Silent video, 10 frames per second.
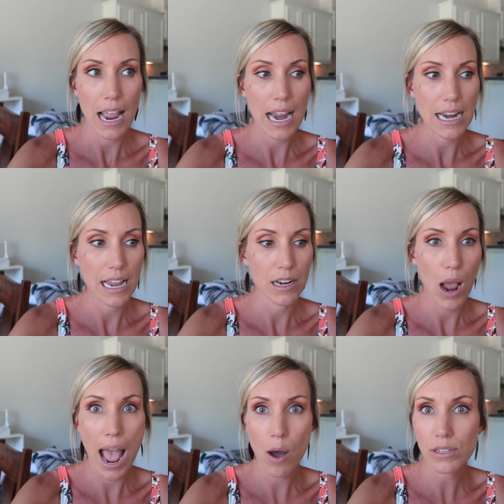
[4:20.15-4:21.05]
and
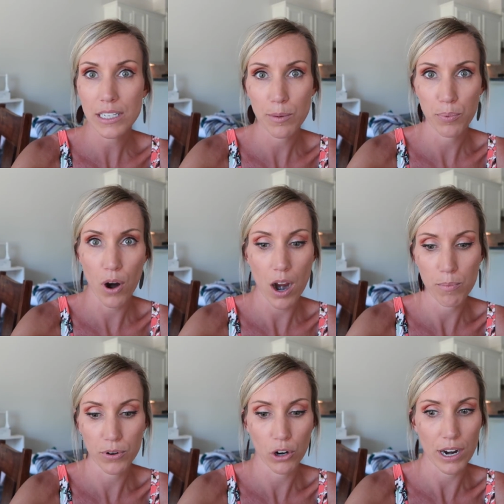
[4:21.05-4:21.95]
how is he pro
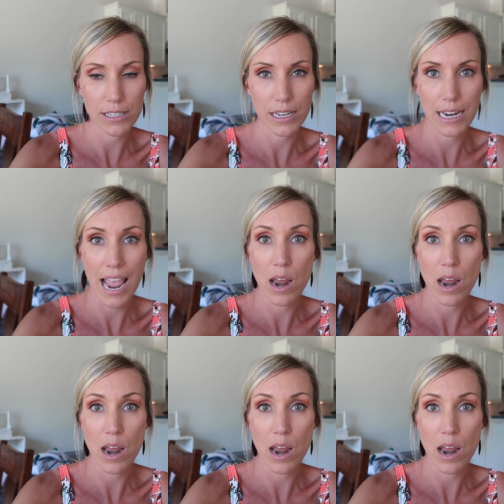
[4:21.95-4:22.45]
progressing